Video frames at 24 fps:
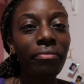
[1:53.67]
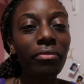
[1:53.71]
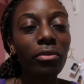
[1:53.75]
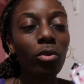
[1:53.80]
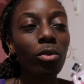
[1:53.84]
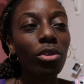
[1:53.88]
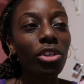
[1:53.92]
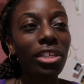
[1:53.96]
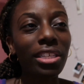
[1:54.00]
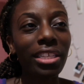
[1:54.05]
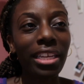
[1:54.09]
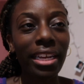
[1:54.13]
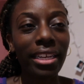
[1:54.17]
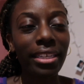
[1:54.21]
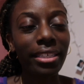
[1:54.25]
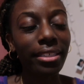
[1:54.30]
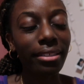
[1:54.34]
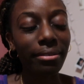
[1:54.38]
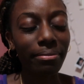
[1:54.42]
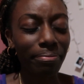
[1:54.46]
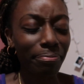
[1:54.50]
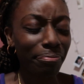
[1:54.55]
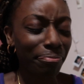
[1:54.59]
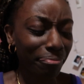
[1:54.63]
which is like,
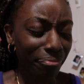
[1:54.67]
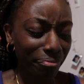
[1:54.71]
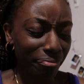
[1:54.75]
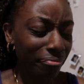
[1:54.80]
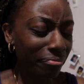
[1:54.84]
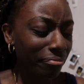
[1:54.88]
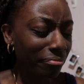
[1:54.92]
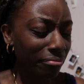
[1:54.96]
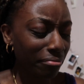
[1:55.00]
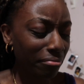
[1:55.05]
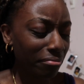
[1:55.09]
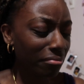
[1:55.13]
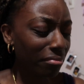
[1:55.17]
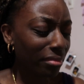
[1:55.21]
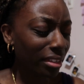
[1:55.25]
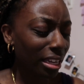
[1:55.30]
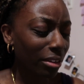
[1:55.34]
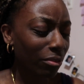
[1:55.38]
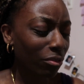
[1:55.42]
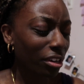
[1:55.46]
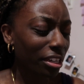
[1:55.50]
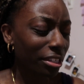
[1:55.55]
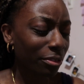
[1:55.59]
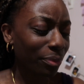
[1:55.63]

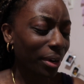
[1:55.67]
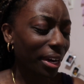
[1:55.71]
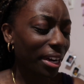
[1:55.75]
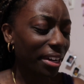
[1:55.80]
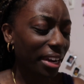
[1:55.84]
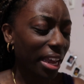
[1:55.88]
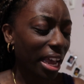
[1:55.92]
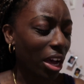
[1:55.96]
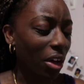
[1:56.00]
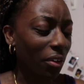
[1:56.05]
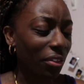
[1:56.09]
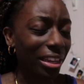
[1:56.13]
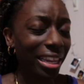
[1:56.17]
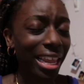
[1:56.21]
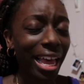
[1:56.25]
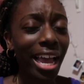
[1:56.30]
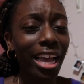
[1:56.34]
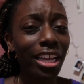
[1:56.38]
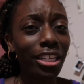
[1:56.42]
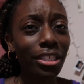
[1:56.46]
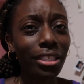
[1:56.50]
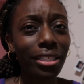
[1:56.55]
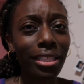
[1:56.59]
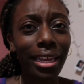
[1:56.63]
because right now the
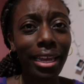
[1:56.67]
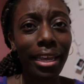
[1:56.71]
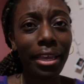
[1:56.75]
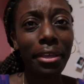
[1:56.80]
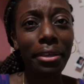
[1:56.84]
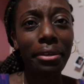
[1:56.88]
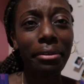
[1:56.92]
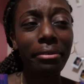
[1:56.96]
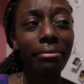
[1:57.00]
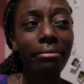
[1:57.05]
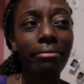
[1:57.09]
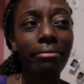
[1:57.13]
last like